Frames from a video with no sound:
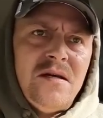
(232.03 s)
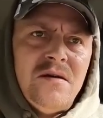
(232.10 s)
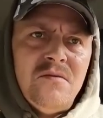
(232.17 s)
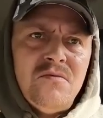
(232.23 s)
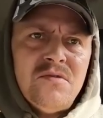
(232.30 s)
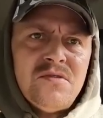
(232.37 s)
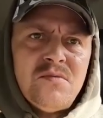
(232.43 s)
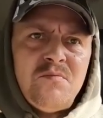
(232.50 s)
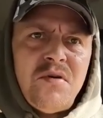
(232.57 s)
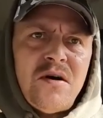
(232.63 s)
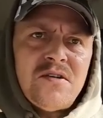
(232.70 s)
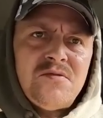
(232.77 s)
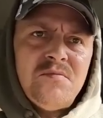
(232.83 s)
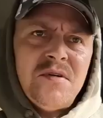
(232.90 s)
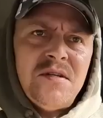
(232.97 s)
it was
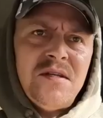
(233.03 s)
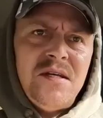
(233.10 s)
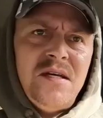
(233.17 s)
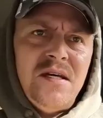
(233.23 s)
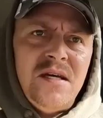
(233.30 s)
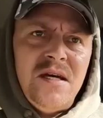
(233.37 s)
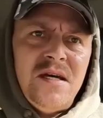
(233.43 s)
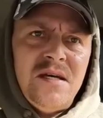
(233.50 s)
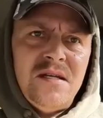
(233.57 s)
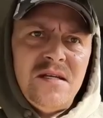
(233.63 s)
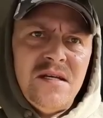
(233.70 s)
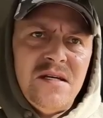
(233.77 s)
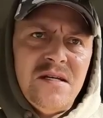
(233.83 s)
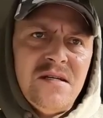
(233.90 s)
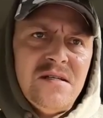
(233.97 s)
approximately
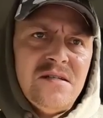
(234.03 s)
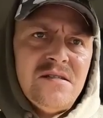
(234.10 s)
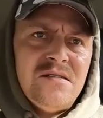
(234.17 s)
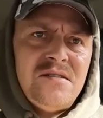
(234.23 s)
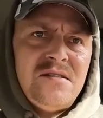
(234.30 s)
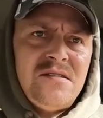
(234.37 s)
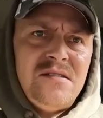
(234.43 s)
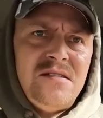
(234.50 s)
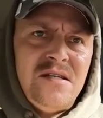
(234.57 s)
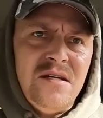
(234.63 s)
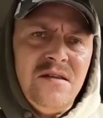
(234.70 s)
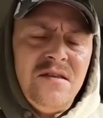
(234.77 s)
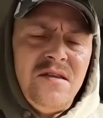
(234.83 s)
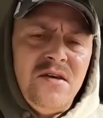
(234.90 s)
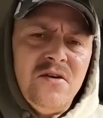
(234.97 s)
in his
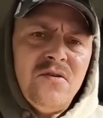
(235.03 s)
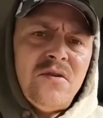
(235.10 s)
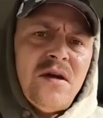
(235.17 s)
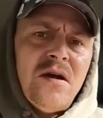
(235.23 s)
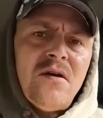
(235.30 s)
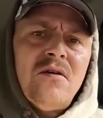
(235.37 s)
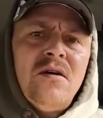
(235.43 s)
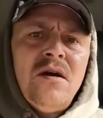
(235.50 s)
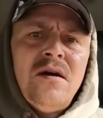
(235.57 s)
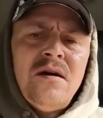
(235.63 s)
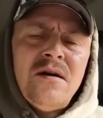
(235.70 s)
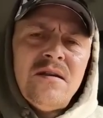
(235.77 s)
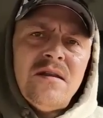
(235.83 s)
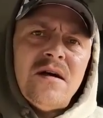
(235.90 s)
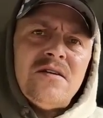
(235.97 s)
10th year there
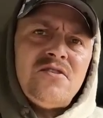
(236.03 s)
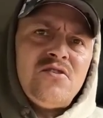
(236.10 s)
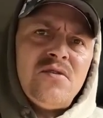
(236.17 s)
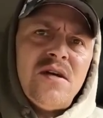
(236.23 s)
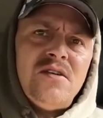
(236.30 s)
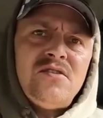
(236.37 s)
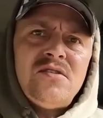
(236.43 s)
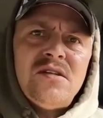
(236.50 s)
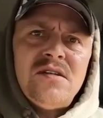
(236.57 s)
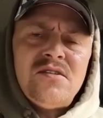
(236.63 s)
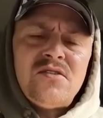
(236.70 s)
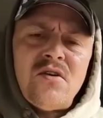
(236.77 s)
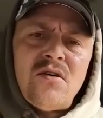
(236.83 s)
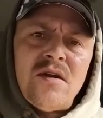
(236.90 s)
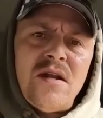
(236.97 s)
that strange
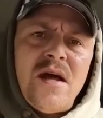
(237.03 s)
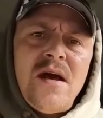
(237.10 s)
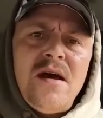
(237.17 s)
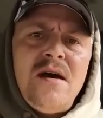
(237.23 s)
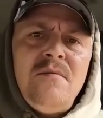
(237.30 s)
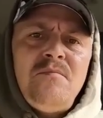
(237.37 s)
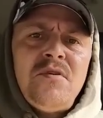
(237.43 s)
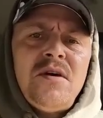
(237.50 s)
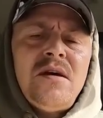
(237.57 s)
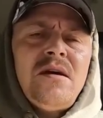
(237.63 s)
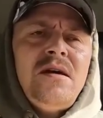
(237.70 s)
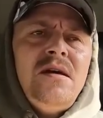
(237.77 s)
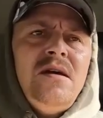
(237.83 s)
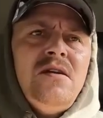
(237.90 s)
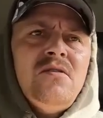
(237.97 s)
things started
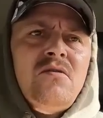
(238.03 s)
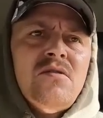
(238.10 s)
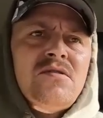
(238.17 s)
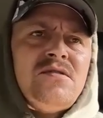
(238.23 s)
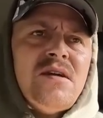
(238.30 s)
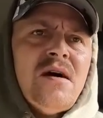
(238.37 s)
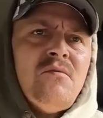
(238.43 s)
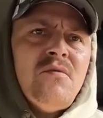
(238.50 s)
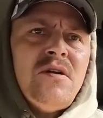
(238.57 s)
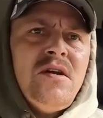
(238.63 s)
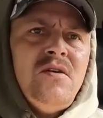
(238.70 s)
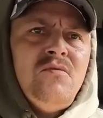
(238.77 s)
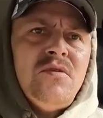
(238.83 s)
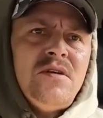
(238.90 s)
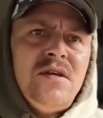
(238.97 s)
happening. He noticed that
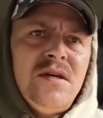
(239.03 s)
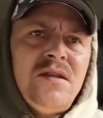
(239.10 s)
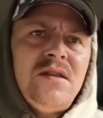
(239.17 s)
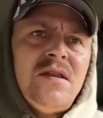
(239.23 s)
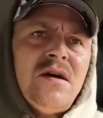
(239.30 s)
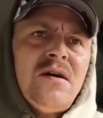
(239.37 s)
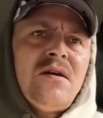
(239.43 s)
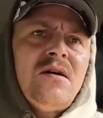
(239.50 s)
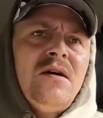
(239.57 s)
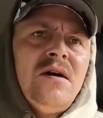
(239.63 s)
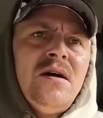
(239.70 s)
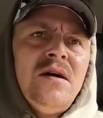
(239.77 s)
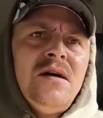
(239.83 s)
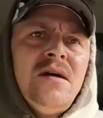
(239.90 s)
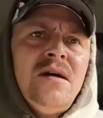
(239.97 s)
when he would get there
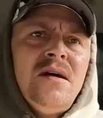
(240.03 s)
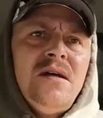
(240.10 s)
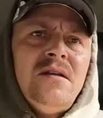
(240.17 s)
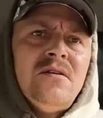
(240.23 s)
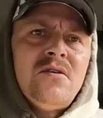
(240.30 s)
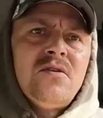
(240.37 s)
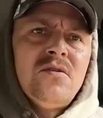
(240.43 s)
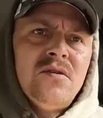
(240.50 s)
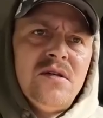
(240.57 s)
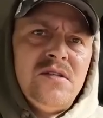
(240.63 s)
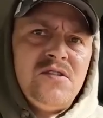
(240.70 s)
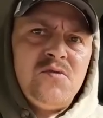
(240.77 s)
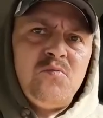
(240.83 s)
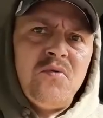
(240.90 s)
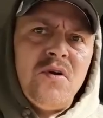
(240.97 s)
in the
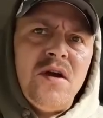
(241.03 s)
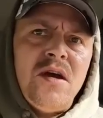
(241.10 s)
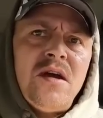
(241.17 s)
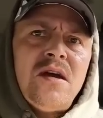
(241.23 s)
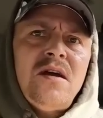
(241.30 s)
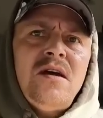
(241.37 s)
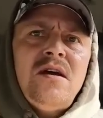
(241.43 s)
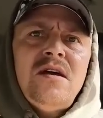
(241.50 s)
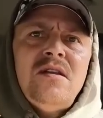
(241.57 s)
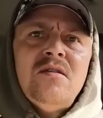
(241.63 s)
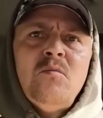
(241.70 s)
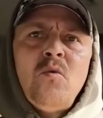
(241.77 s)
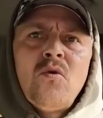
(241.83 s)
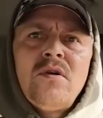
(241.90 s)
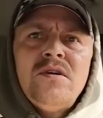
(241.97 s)
early spring,
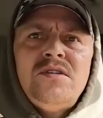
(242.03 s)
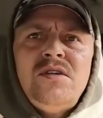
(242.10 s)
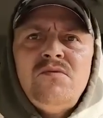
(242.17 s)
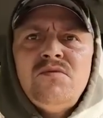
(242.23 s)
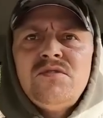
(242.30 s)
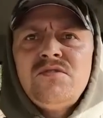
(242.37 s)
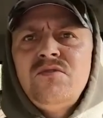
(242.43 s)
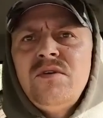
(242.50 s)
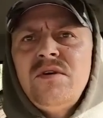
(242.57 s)
in the mornings he was